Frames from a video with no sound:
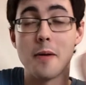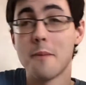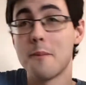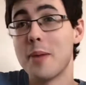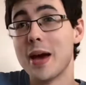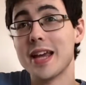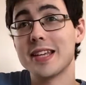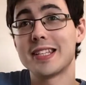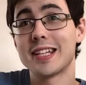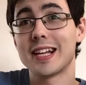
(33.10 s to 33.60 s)

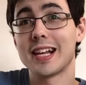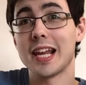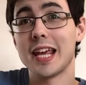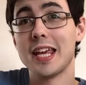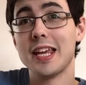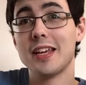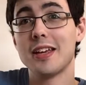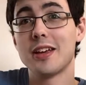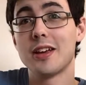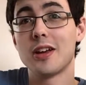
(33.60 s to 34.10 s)

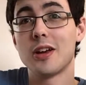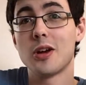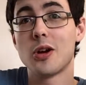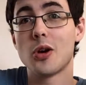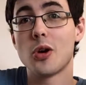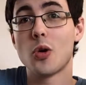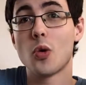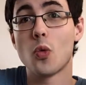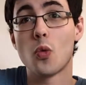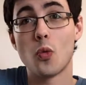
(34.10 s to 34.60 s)
Basically,
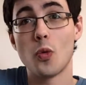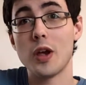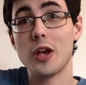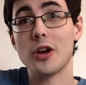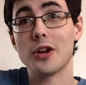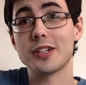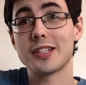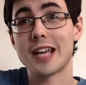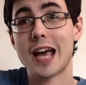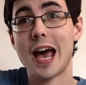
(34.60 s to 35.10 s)
we
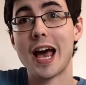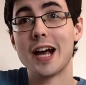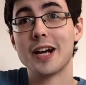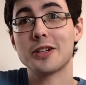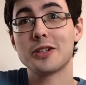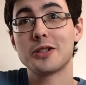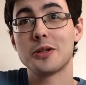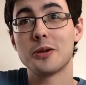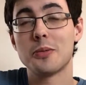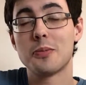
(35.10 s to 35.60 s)
got
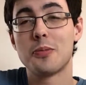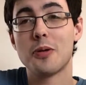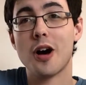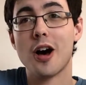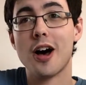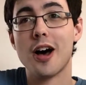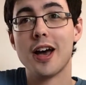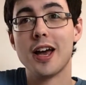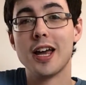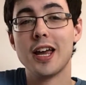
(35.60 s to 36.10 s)
tagged
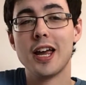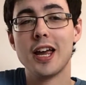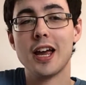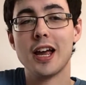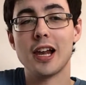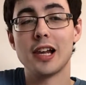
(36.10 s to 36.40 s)
by